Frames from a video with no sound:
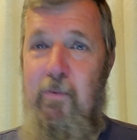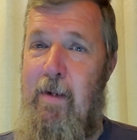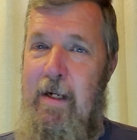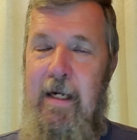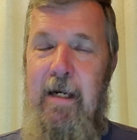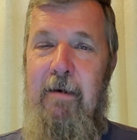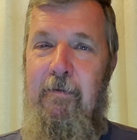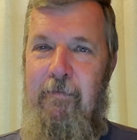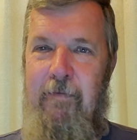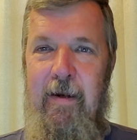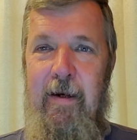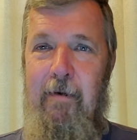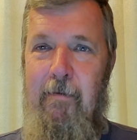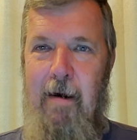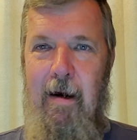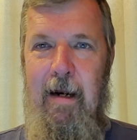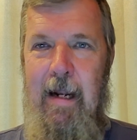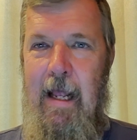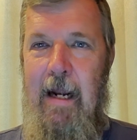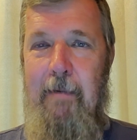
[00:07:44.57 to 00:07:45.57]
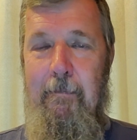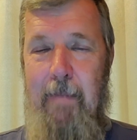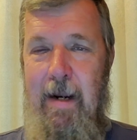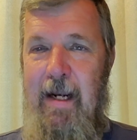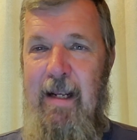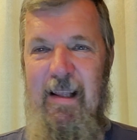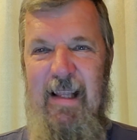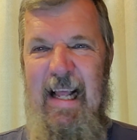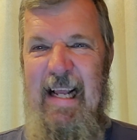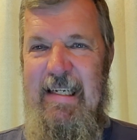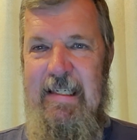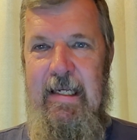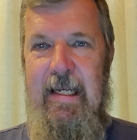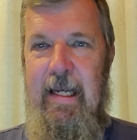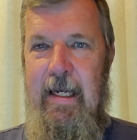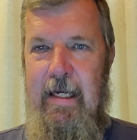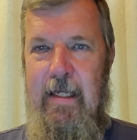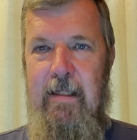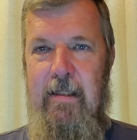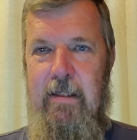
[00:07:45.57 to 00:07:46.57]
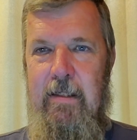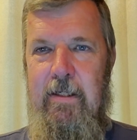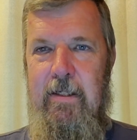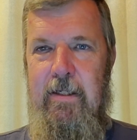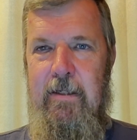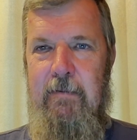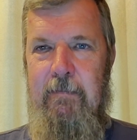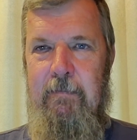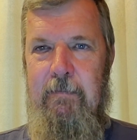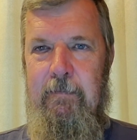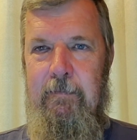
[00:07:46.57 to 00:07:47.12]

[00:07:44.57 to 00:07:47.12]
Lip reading: We need to figure out how to make less kids.